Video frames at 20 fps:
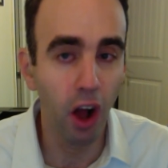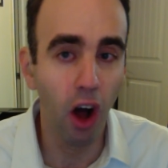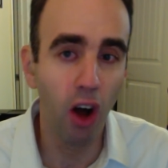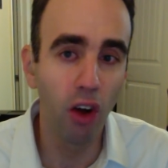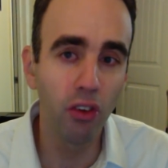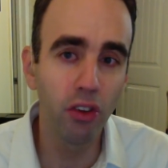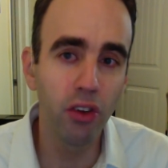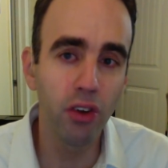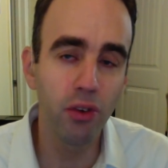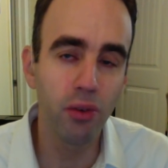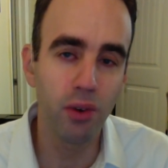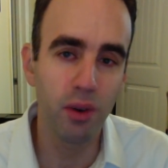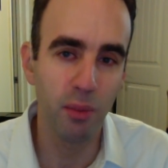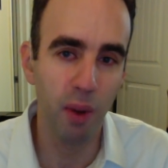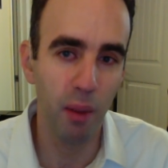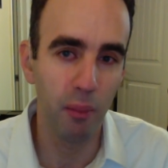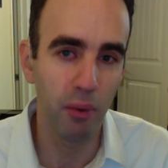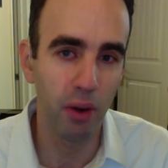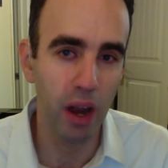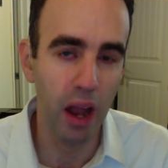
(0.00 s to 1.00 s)
also to
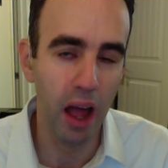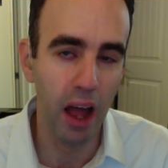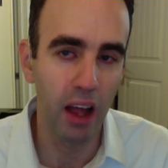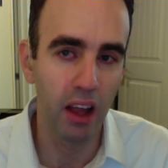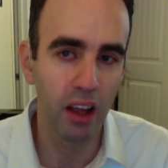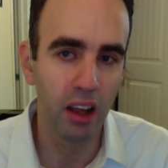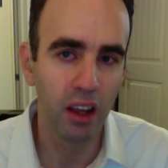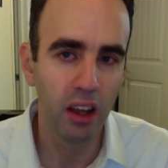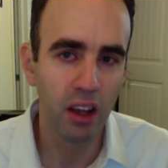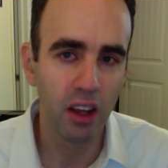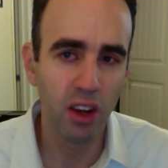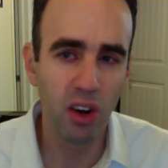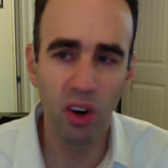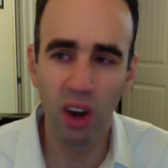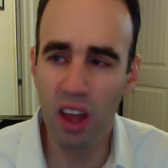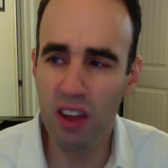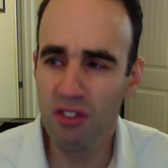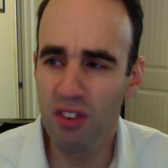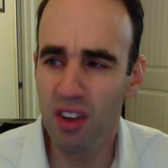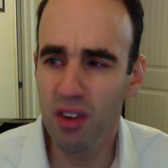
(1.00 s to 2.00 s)
remember that, you know,
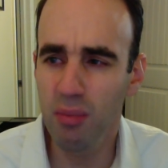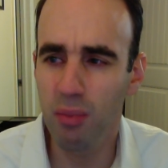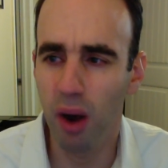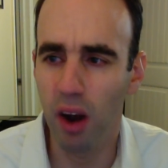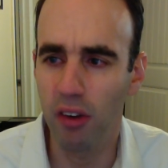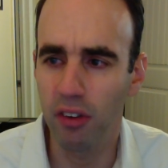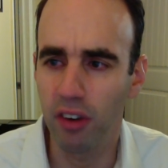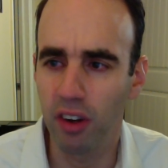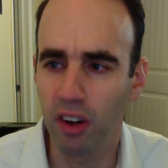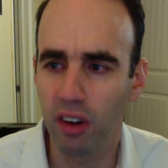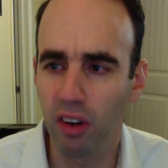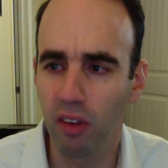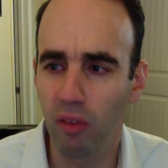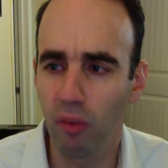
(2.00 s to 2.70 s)
life is precious.